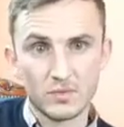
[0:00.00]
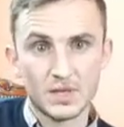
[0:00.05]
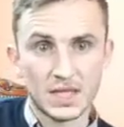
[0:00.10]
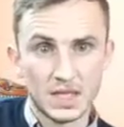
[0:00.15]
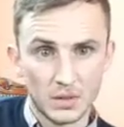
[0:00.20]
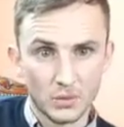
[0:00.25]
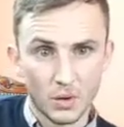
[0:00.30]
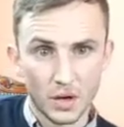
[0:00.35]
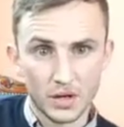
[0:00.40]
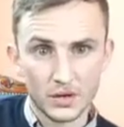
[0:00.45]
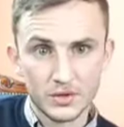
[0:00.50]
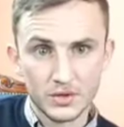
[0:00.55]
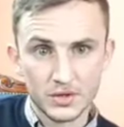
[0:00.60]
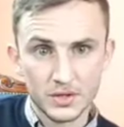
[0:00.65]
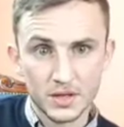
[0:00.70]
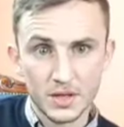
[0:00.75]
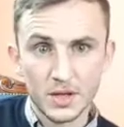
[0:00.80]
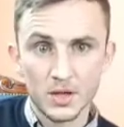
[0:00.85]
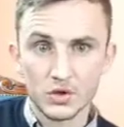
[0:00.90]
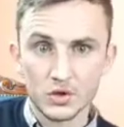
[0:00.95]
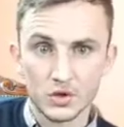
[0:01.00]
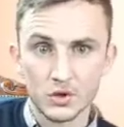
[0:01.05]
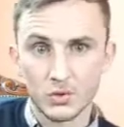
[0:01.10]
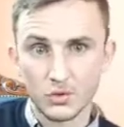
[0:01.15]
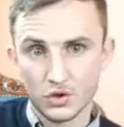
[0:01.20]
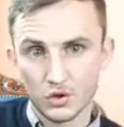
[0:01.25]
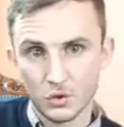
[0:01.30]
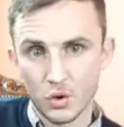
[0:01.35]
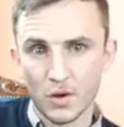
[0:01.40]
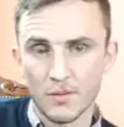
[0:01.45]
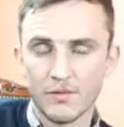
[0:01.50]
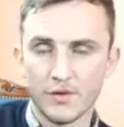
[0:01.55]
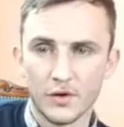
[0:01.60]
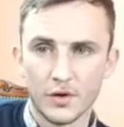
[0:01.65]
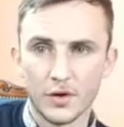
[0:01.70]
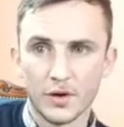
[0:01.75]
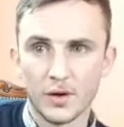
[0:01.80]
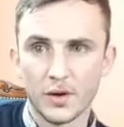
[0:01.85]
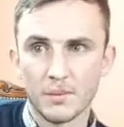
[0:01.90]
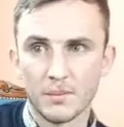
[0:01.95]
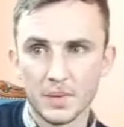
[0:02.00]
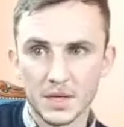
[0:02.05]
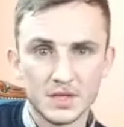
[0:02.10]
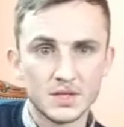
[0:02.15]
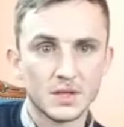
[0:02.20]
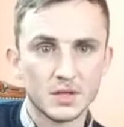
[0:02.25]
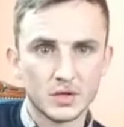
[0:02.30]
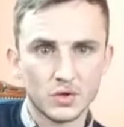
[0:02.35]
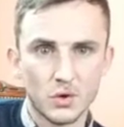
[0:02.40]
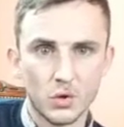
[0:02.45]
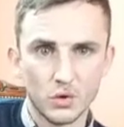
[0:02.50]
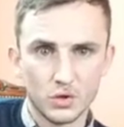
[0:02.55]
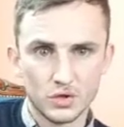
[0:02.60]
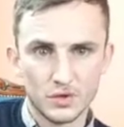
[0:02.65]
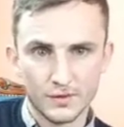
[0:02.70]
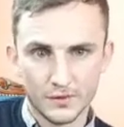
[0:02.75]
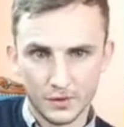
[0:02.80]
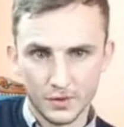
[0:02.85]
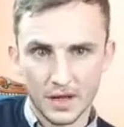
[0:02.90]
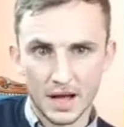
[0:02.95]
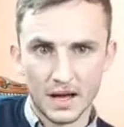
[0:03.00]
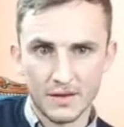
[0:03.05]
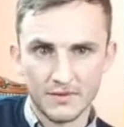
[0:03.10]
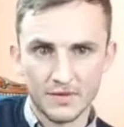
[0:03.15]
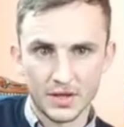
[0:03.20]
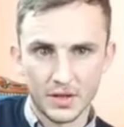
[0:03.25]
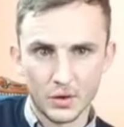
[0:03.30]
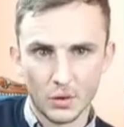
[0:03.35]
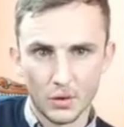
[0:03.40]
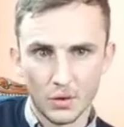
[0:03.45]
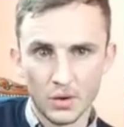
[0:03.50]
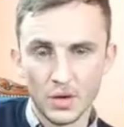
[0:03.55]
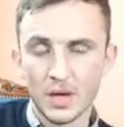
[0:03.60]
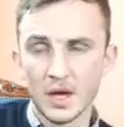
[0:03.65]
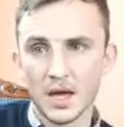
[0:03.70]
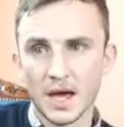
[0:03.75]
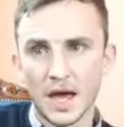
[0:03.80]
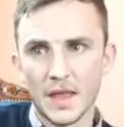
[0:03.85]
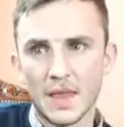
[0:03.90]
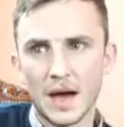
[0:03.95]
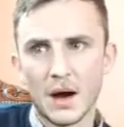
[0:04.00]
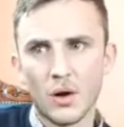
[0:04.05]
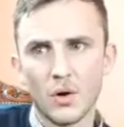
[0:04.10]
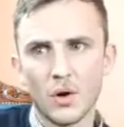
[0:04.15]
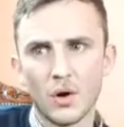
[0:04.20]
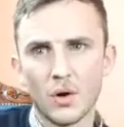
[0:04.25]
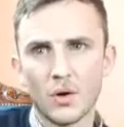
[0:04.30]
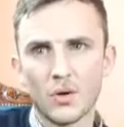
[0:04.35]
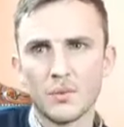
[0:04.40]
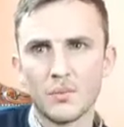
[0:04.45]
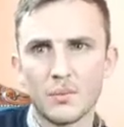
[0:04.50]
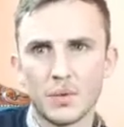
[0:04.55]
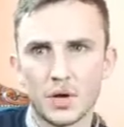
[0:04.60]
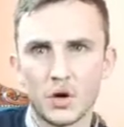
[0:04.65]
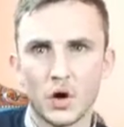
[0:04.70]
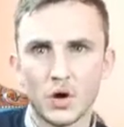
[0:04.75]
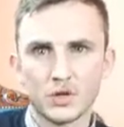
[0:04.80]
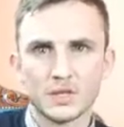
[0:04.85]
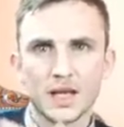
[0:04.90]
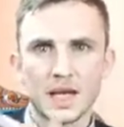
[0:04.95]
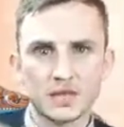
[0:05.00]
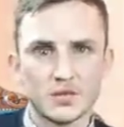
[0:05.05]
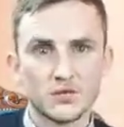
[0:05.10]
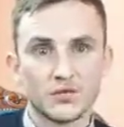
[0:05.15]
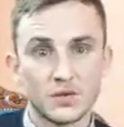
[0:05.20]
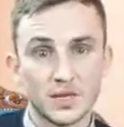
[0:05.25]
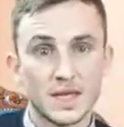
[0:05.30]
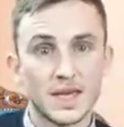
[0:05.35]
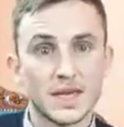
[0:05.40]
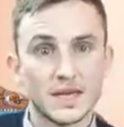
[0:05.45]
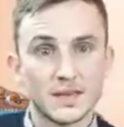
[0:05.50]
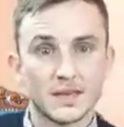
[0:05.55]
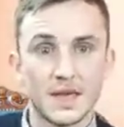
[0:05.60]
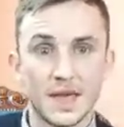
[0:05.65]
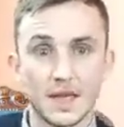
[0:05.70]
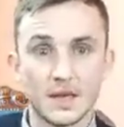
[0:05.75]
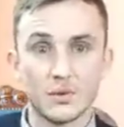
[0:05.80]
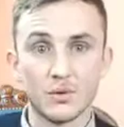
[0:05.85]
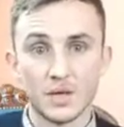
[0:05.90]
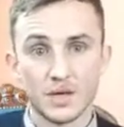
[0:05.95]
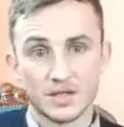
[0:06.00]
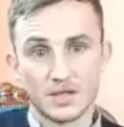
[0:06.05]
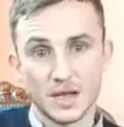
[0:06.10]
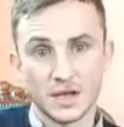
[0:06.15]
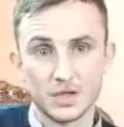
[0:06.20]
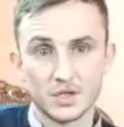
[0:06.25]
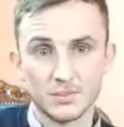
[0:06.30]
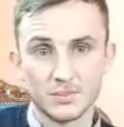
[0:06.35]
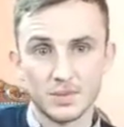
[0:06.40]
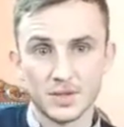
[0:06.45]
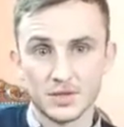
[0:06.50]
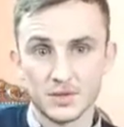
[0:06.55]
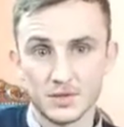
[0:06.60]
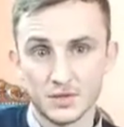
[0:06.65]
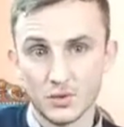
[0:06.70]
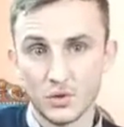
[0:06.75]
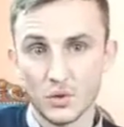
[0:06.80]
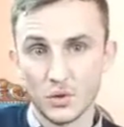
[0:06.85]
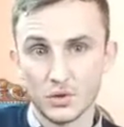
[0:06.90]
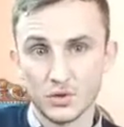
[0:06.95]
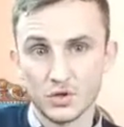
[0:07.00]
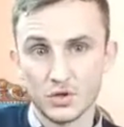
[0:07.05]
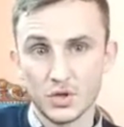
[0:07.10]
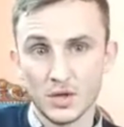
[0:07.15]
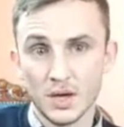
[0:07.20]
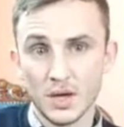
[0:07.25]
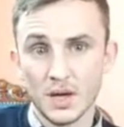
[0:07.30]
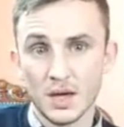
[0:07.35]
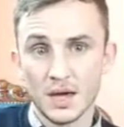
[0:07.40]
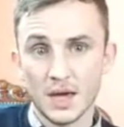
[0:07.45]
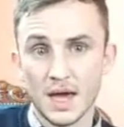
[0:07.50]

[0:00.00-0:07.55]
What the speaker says: keywords. So you'll show up for business coach for that video, and that'll, because that's related to anyone that's searching business coach,